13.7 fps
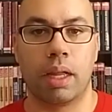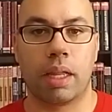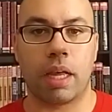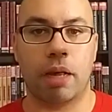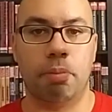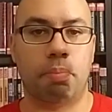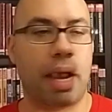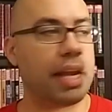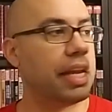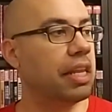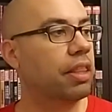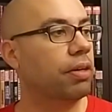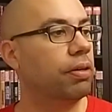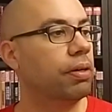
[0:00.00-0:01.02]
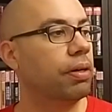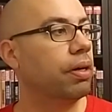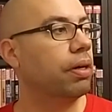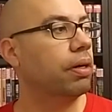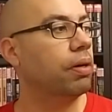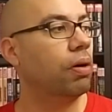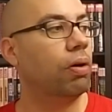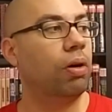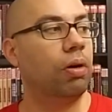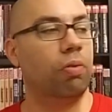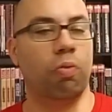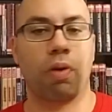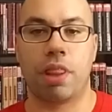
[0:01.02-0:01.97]
Got Mighty Thor
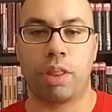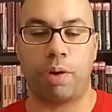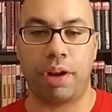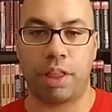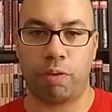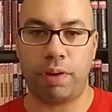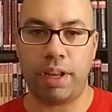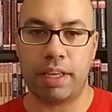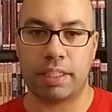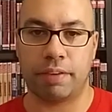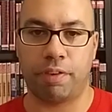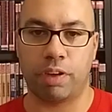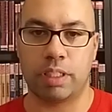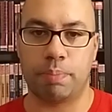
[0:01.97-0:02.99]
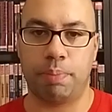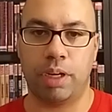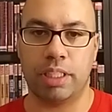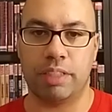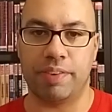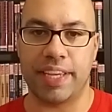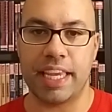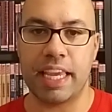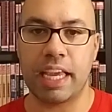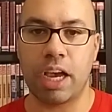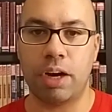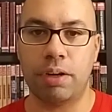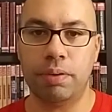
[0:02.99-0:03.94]
133. This is the first appearance of
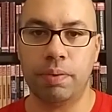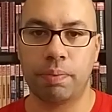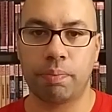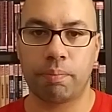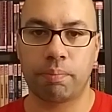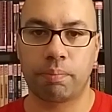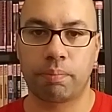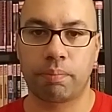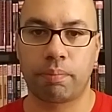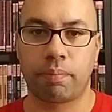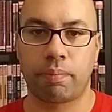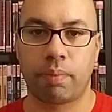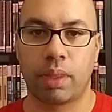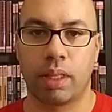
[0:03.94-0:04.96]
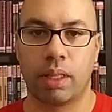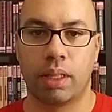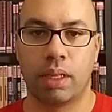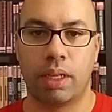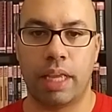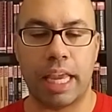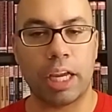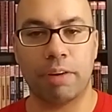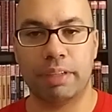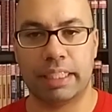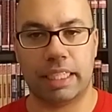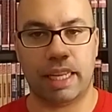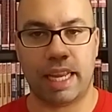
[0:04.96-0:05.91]
Ego. Ego
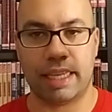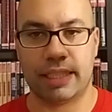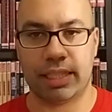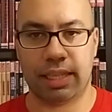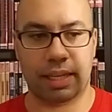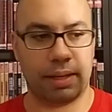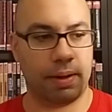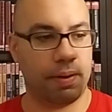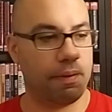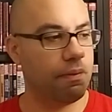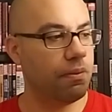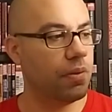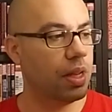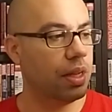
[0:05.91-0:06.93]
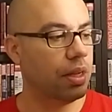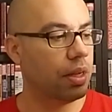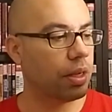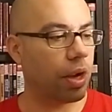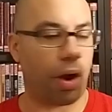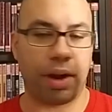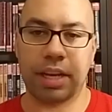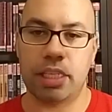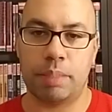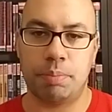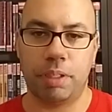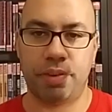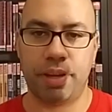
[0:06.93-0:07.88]
was in the last
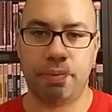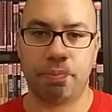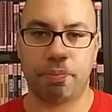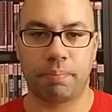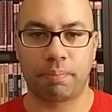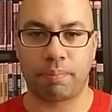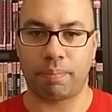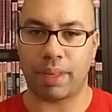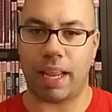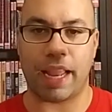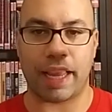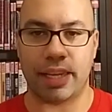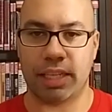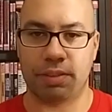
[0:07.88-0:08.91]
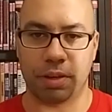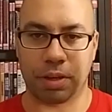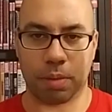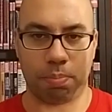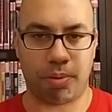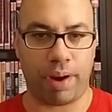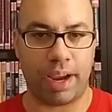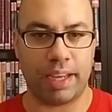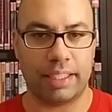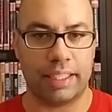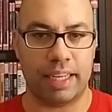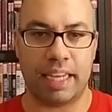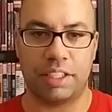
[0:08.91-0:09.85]
Guardians movie. I got this for a good
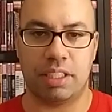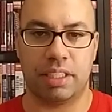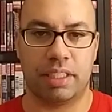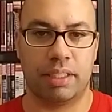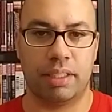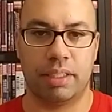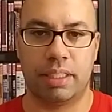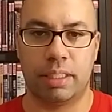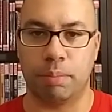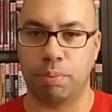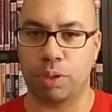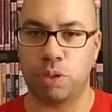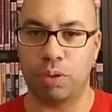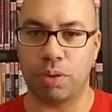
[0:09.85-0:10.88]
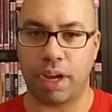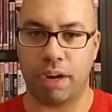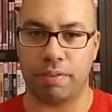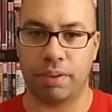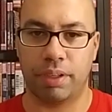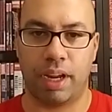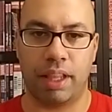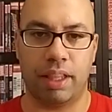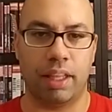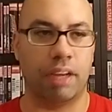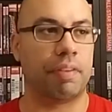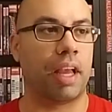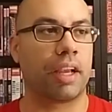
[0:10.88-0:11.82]
price, and that's just a super cool cover. I
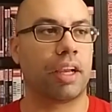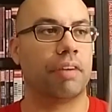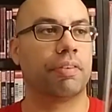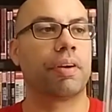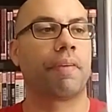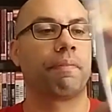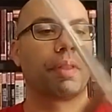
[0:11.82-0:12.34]
love that cover.